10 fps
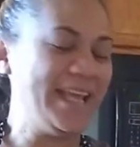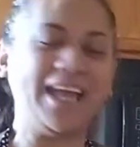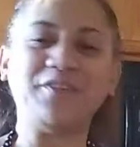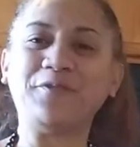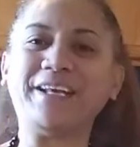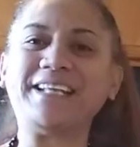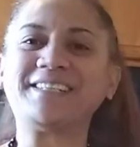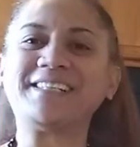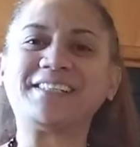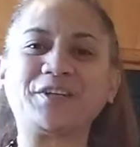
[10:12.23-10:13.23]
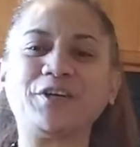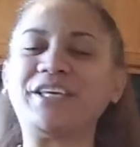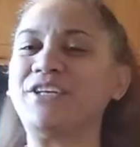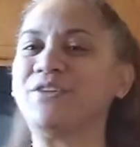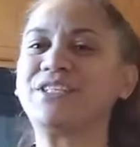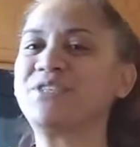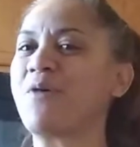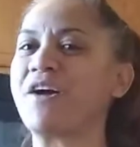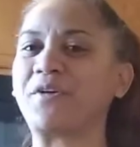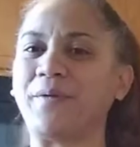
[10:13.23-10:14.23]
And when it does the cooking, you just
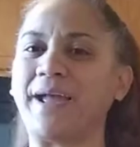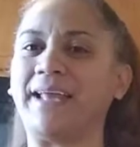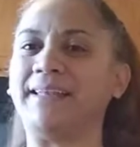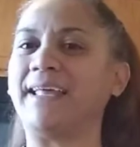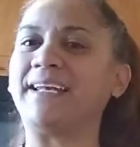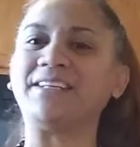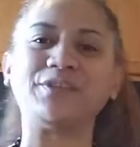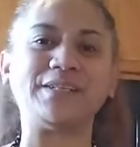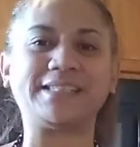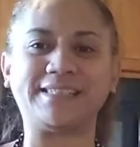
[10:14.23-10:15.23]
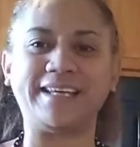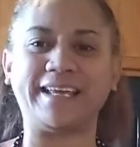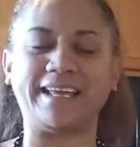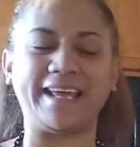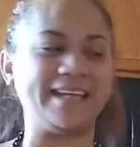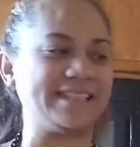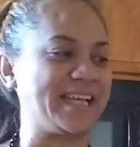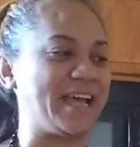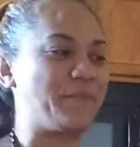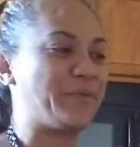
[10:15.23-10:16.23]
walk away. Let it do its thing. It's
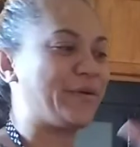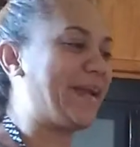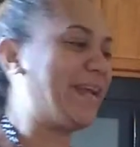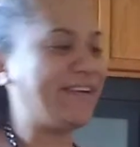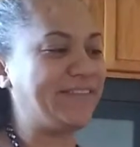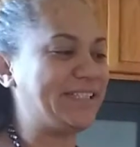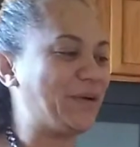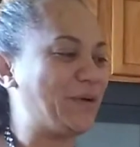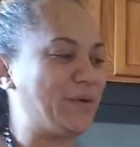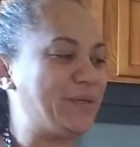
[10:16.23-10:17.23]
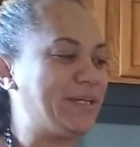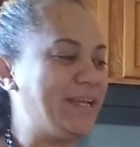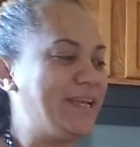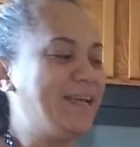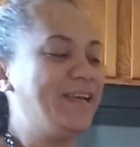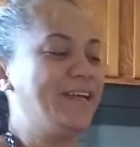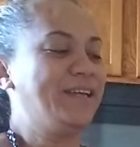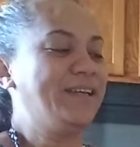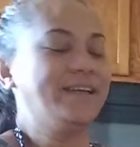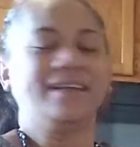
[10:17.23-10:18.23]
got a brain of its own.
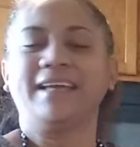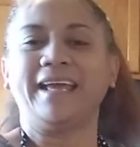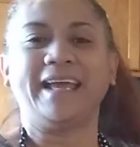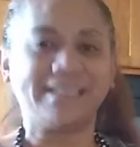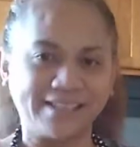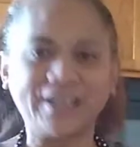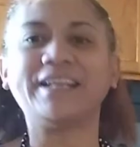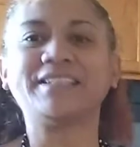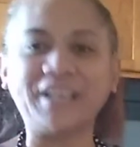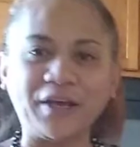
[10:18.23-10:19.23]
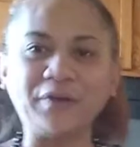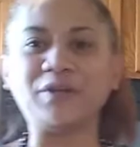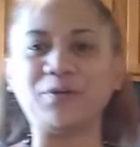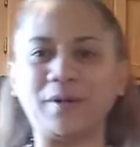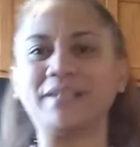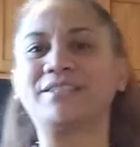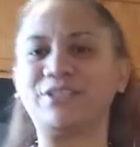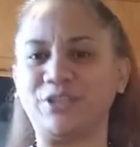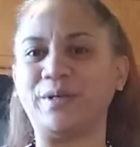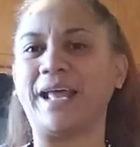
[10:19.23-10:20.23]
It's going to tell you what to
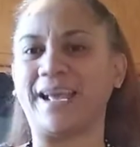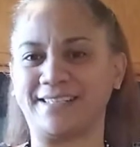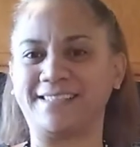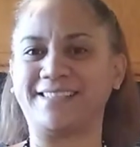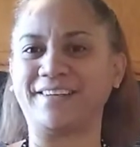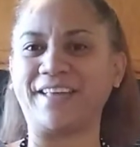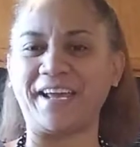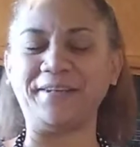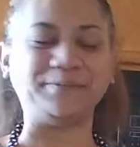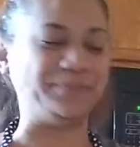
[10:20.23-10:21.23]
do next, okay?